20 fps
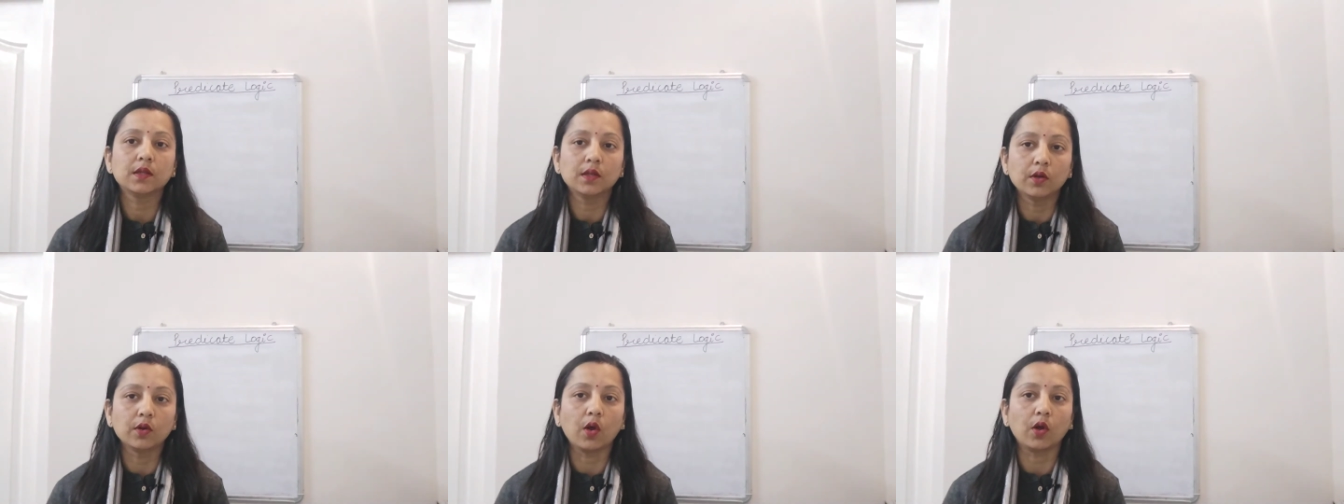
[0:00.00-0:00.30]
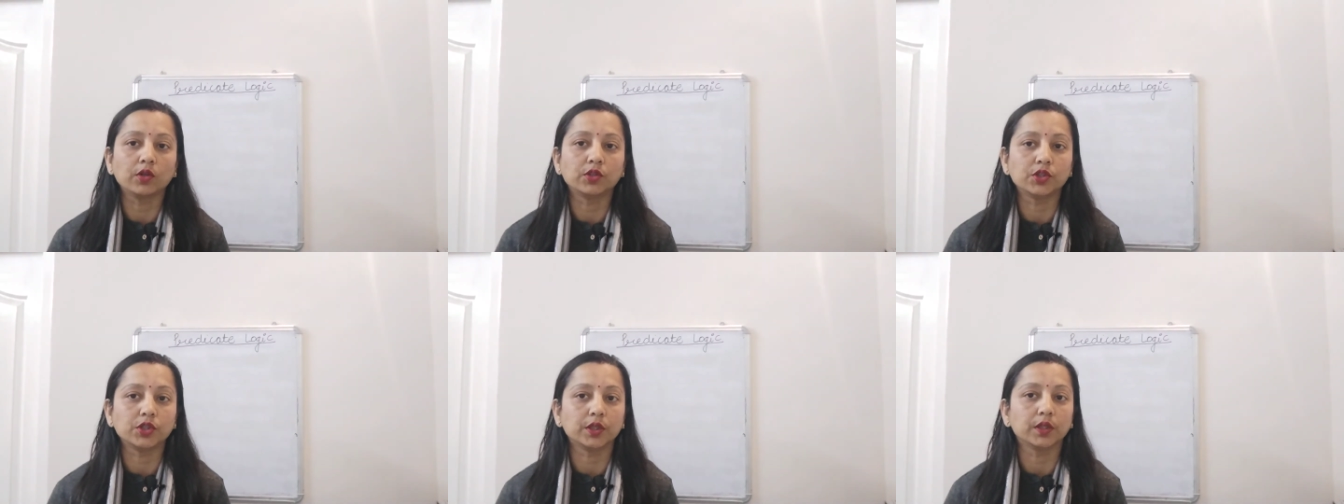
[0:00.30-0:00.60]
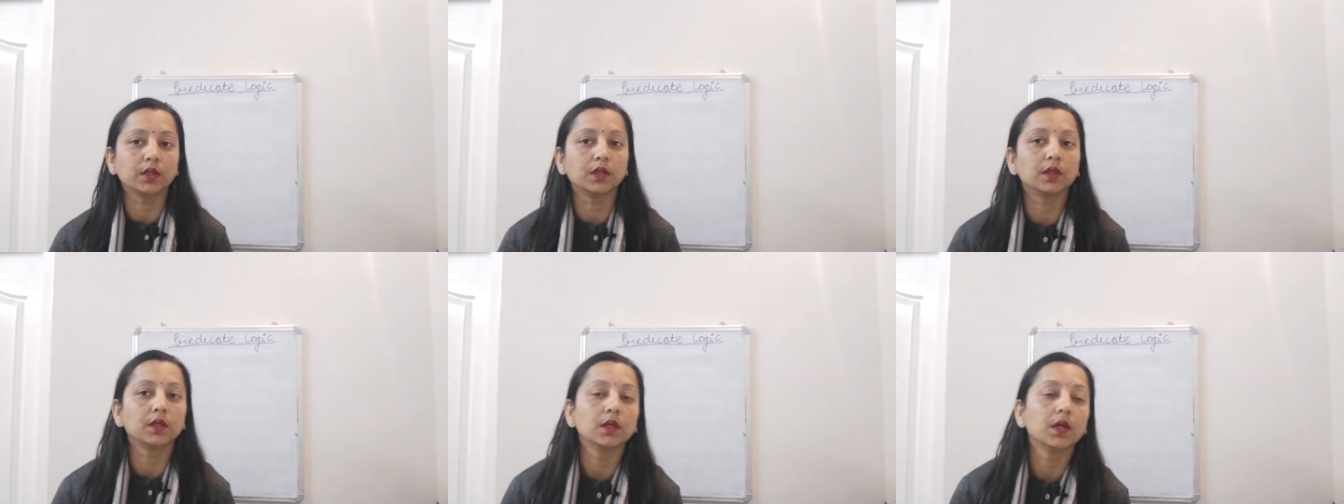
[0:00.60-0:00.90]
logic.
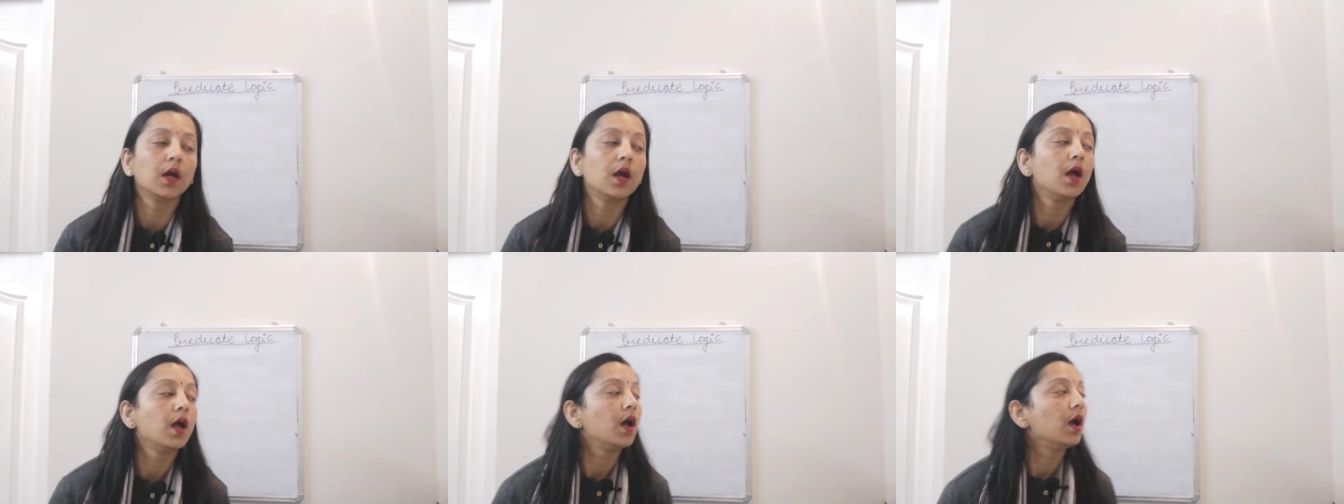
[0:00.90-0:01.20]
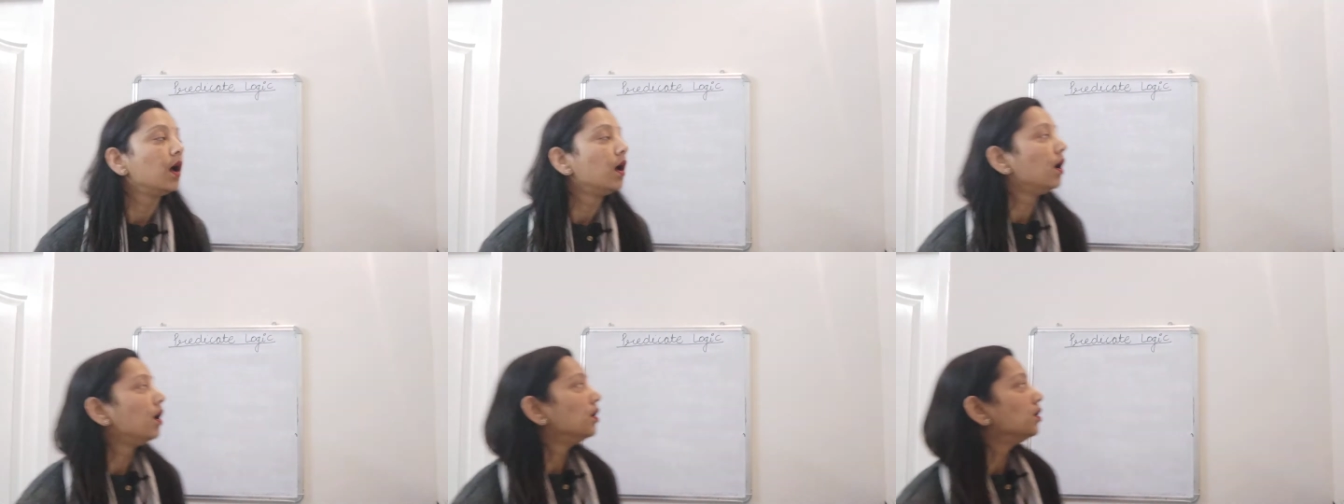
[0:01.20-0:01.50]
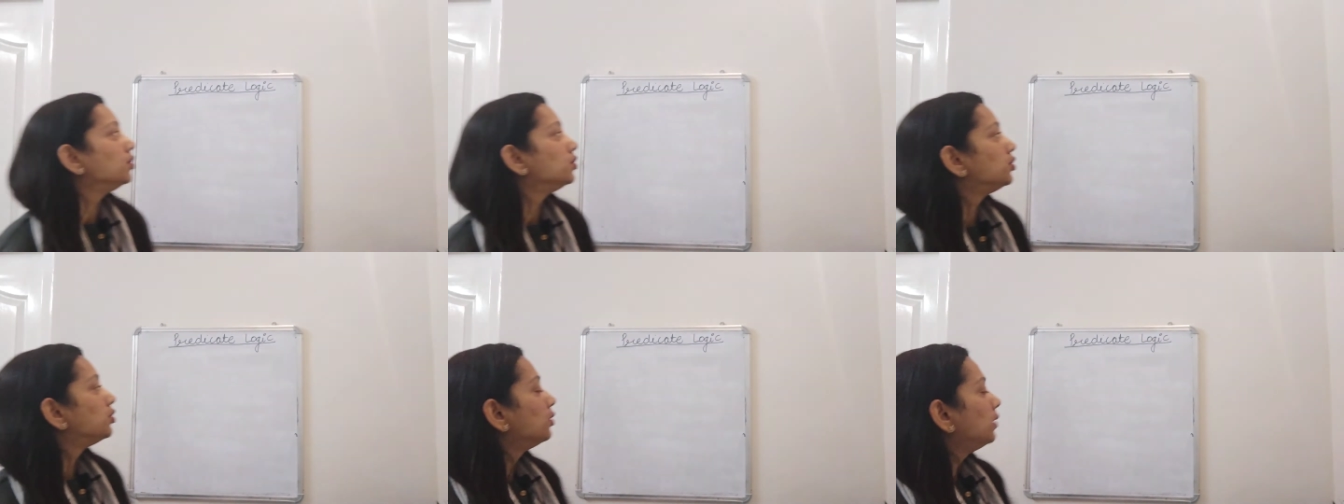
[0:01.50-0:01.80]

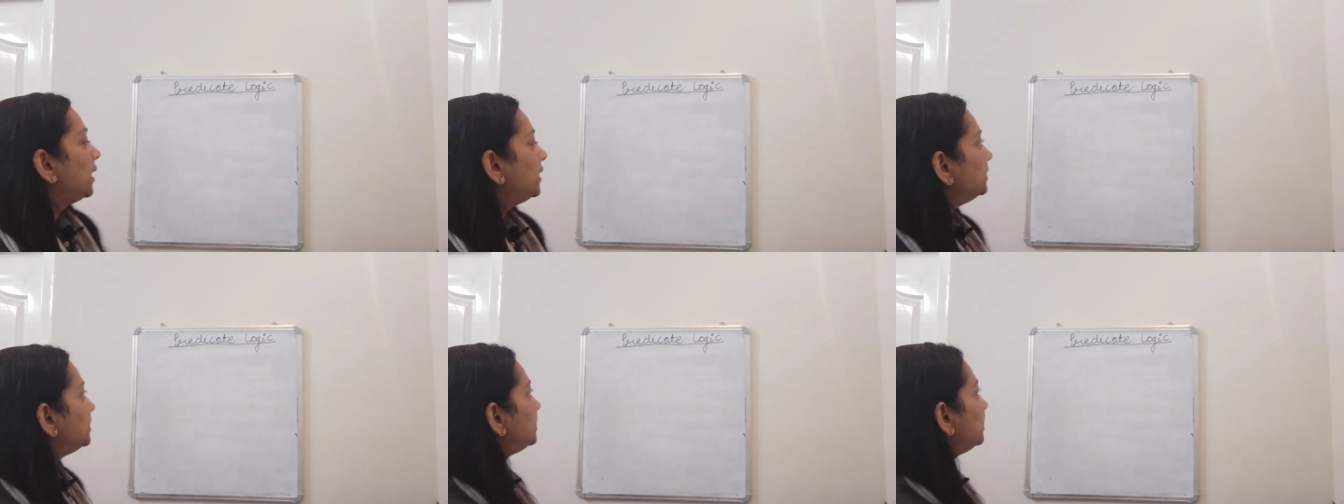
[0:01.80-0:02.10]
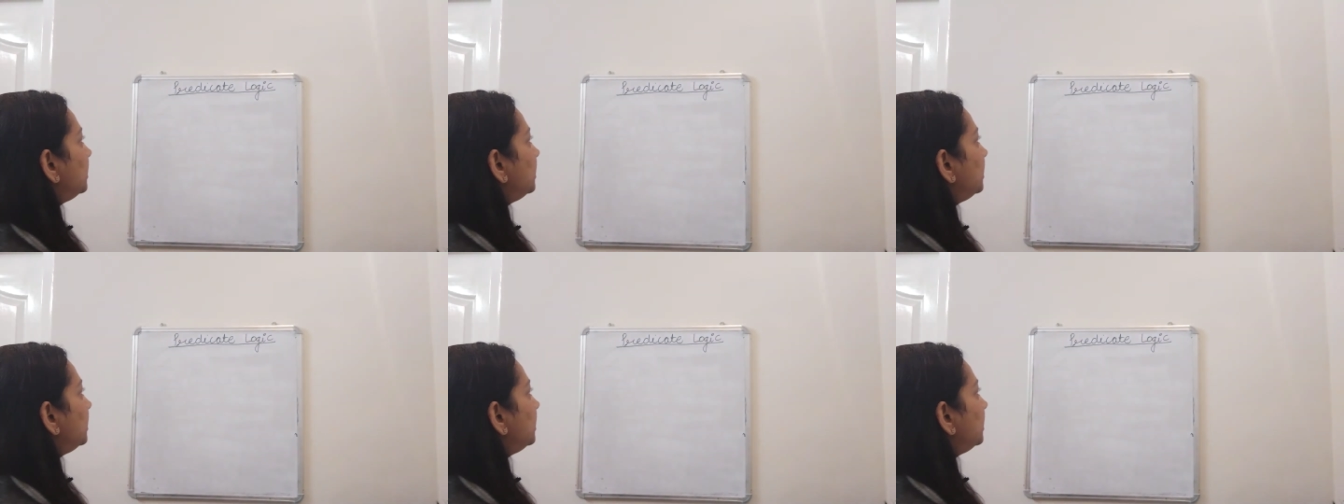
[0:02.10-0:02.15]
So let's